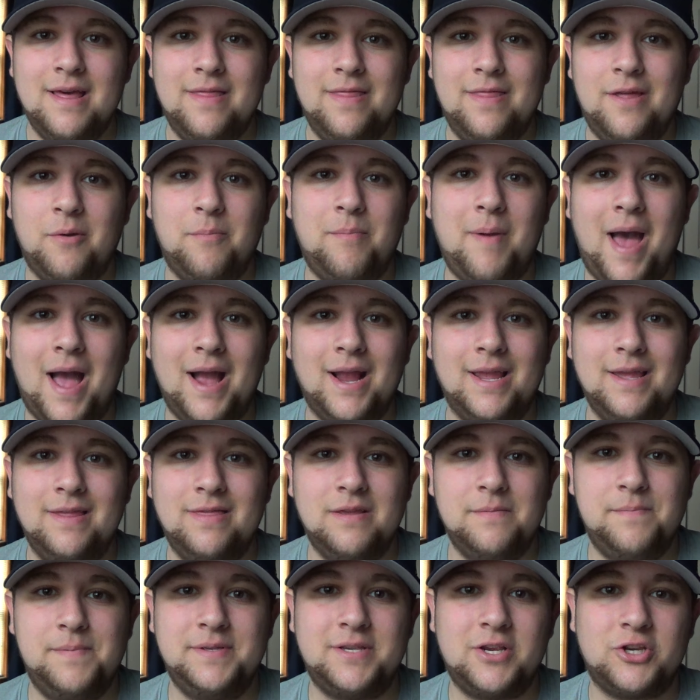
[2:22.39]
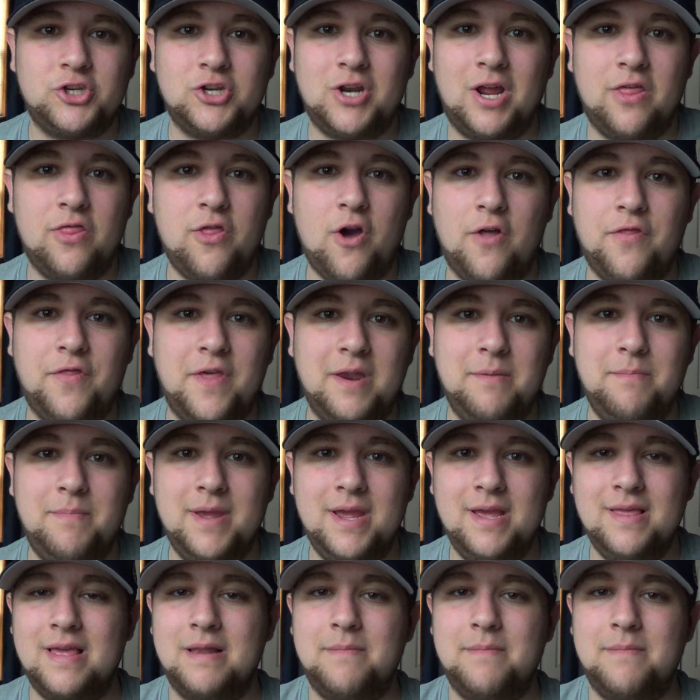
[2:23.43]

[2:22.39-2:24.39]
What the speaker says: they're back in the position I thought they'd be.